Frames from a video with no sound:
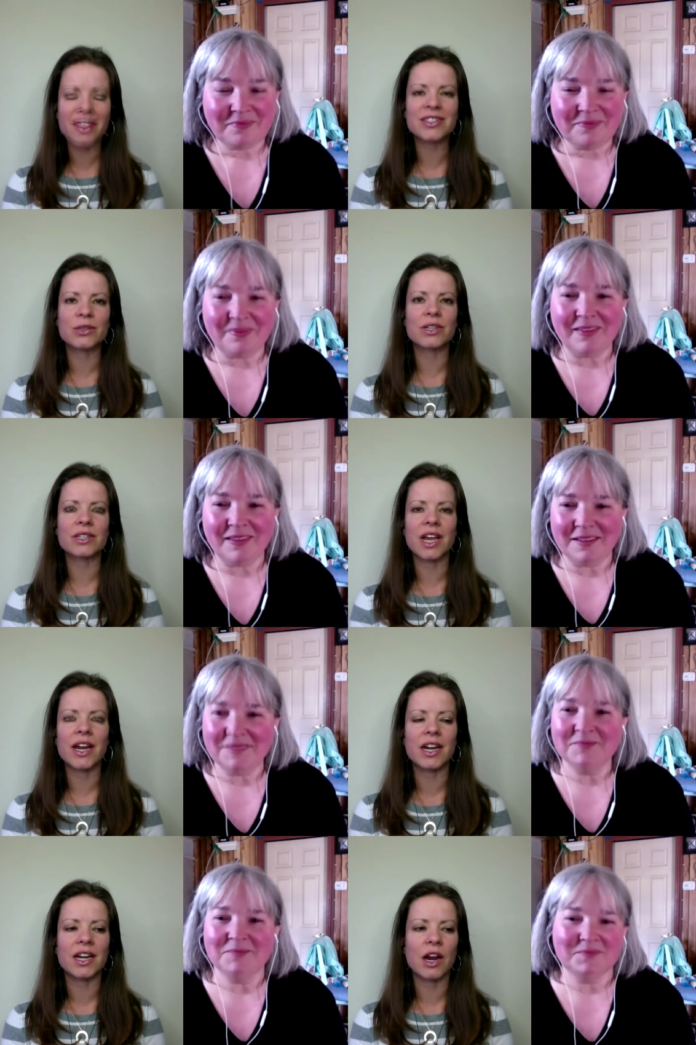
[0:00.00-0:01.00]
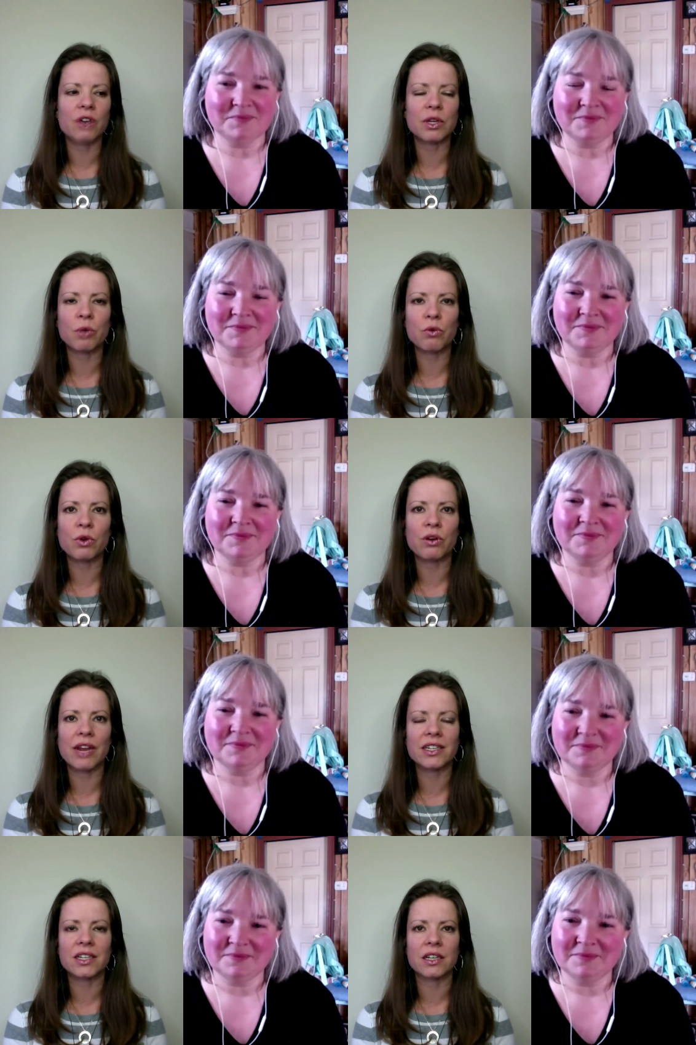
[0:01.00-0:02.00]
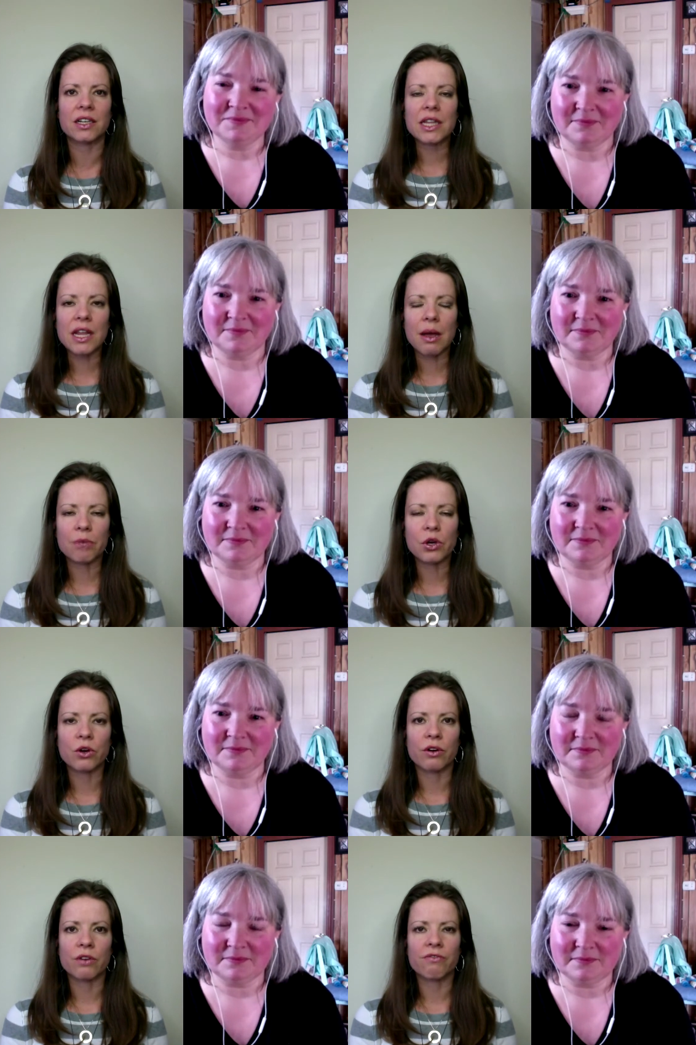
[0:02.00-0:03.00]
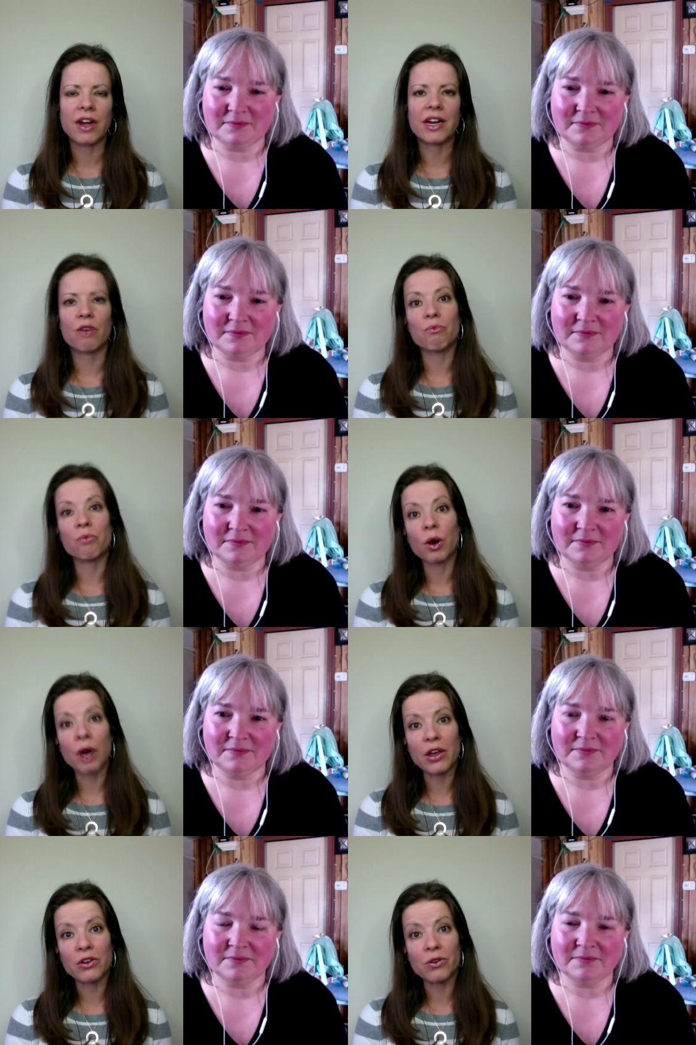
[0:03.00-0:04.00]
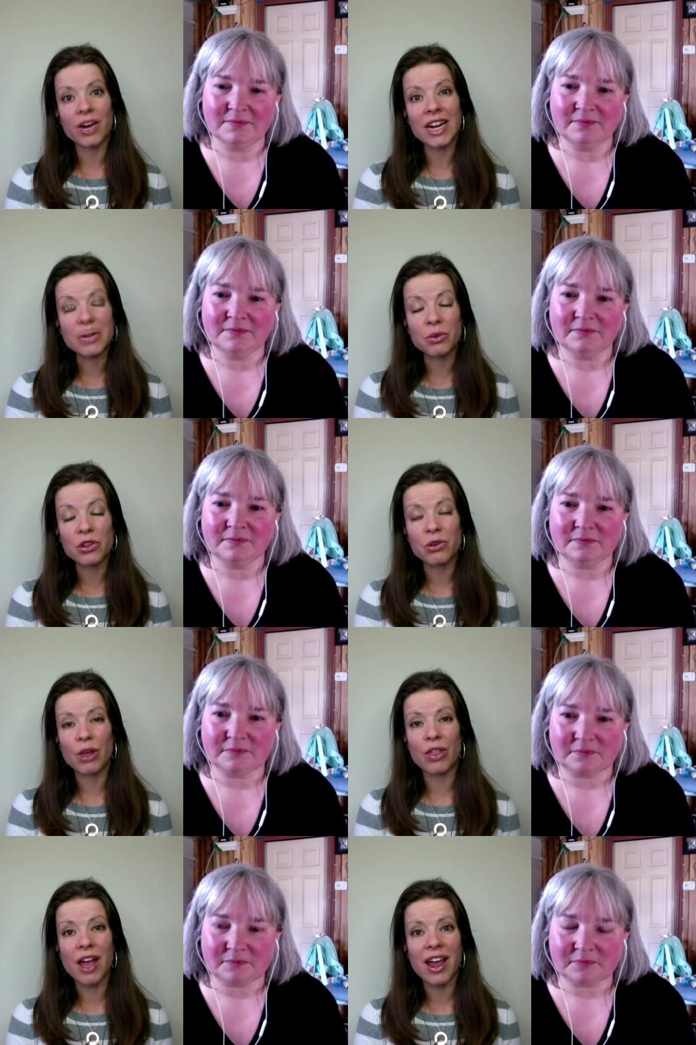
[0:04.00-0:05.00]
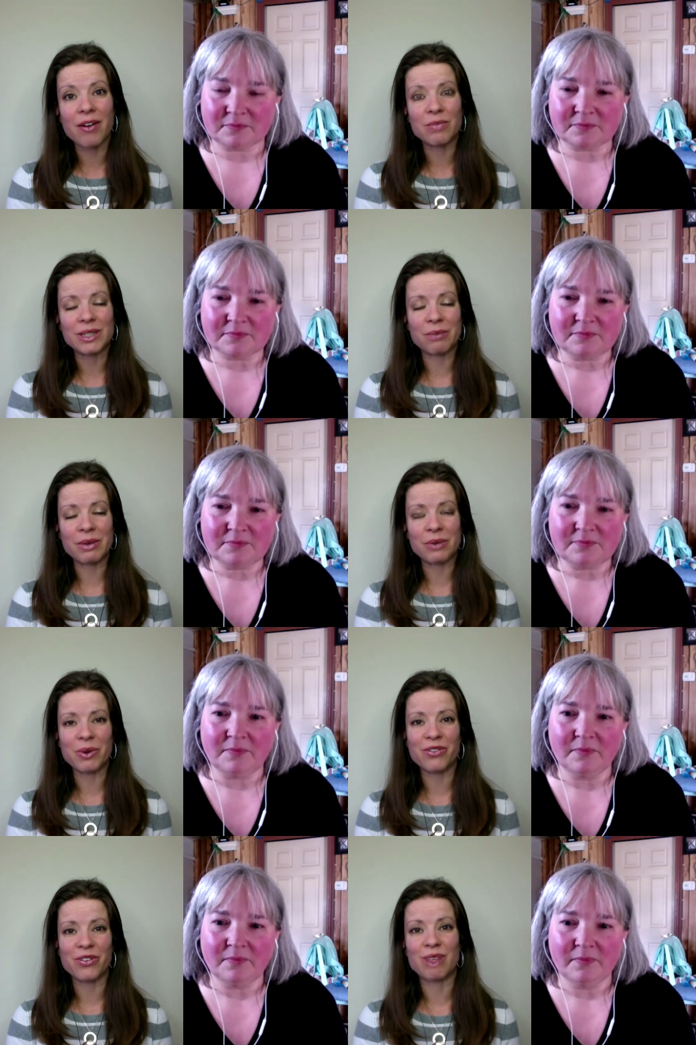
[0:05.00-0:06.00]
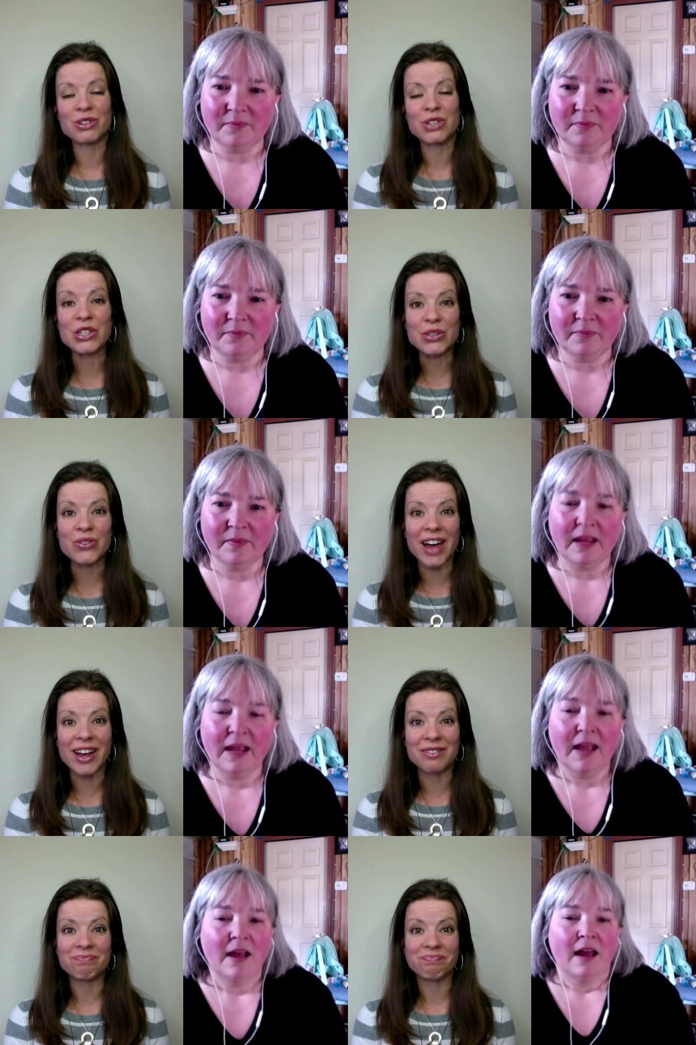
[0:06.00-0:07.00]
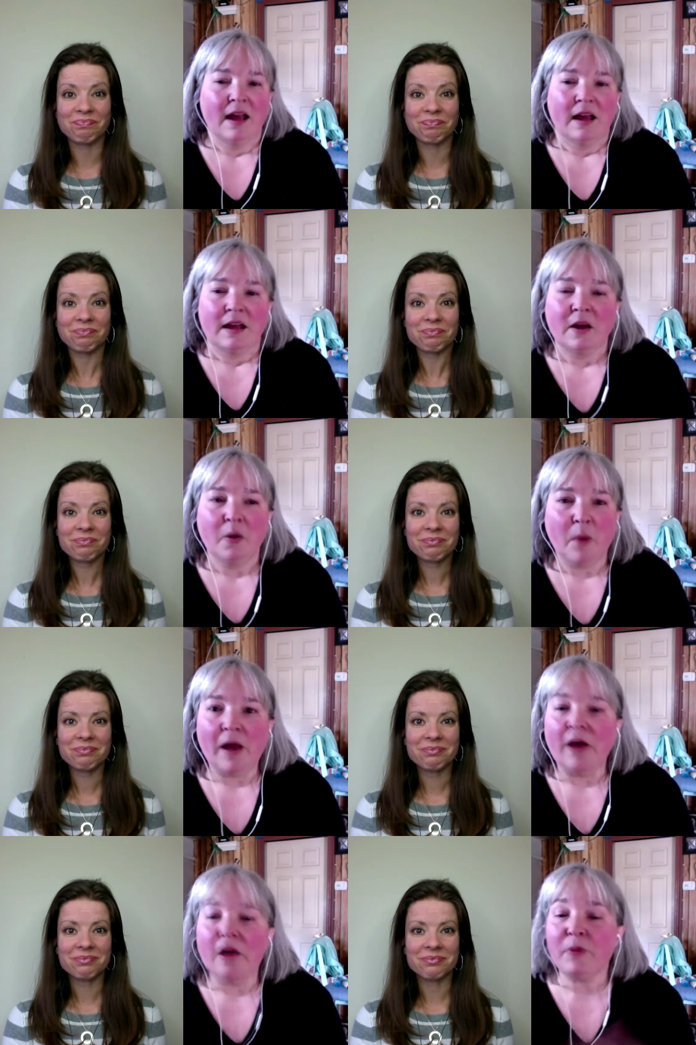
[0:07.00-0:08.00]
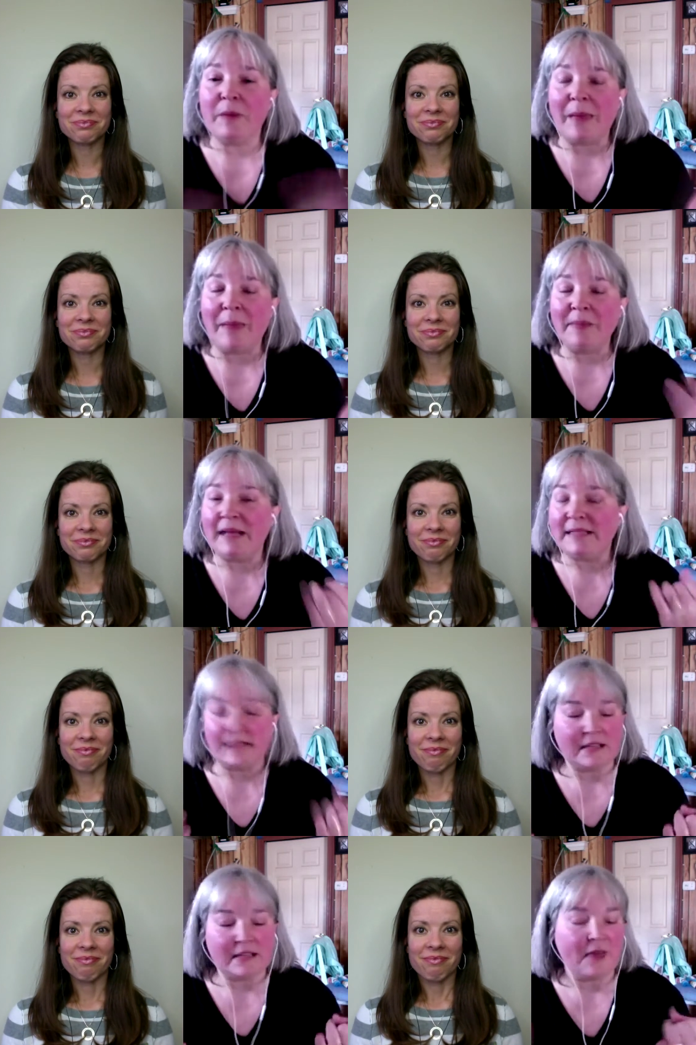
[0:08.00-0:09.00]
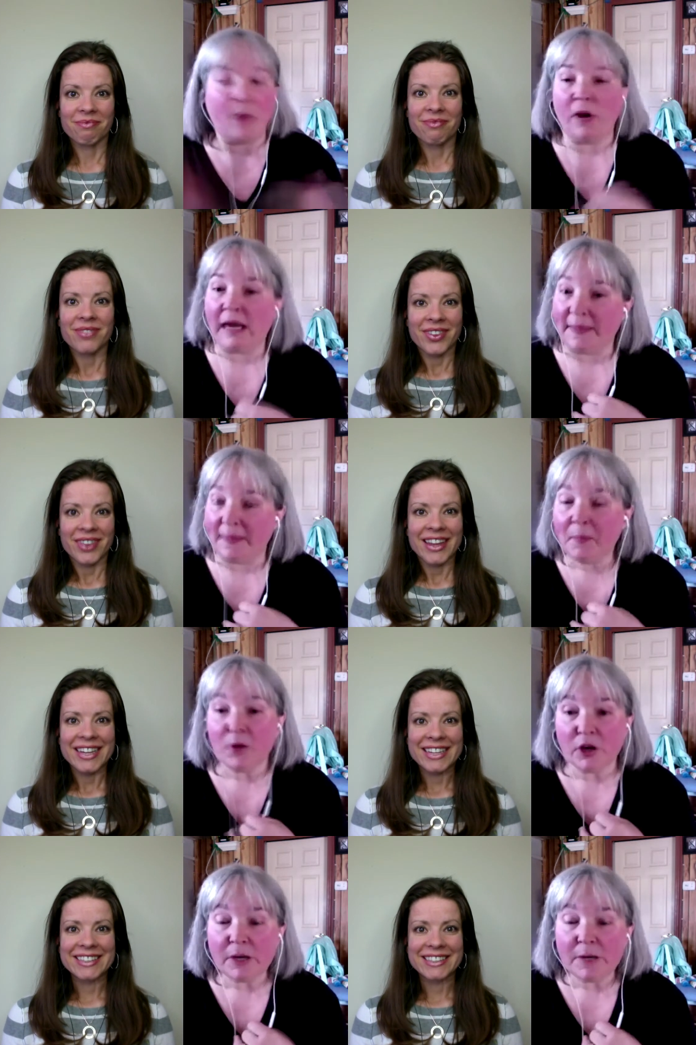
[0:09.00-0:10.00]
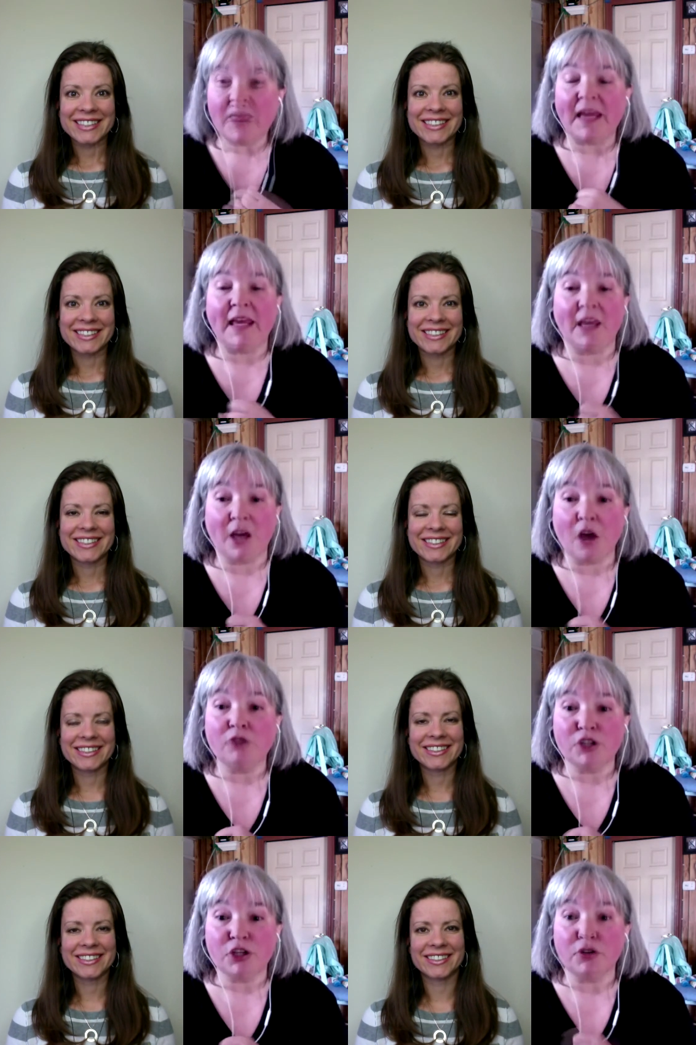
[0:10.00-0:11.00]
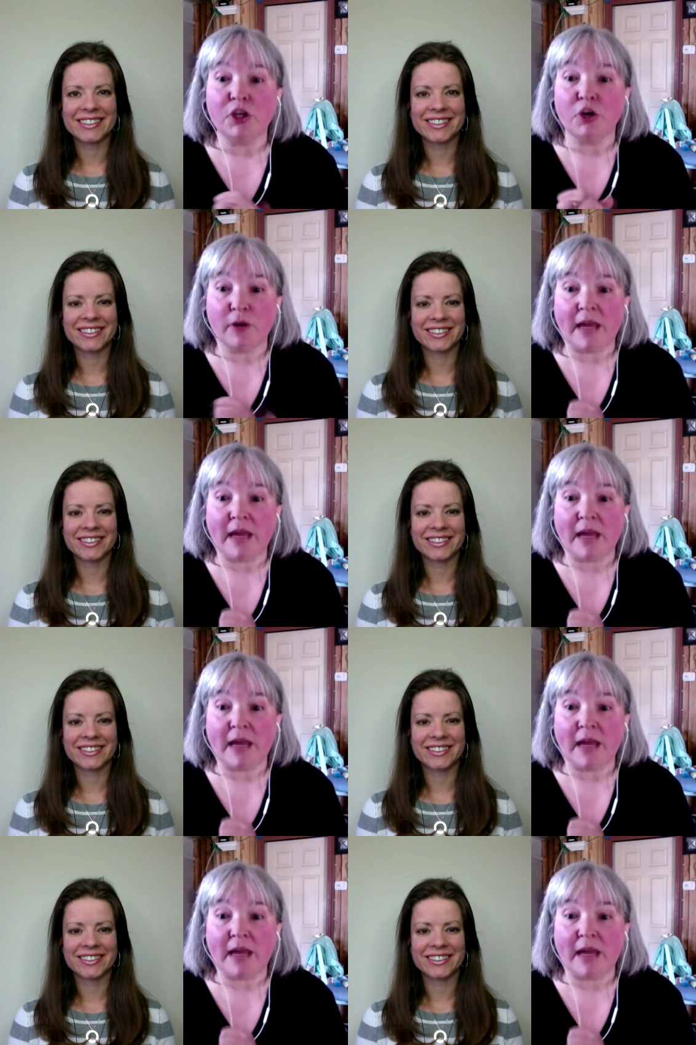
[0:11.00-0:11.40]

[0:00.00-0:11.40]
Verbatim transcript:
Speaker 1: that's so exciting now if someone would like to get that book or find out more about you or connect with you online what's the best way for
Speaker 2: them to do that well, three main places. If they want to get the book, they can go to the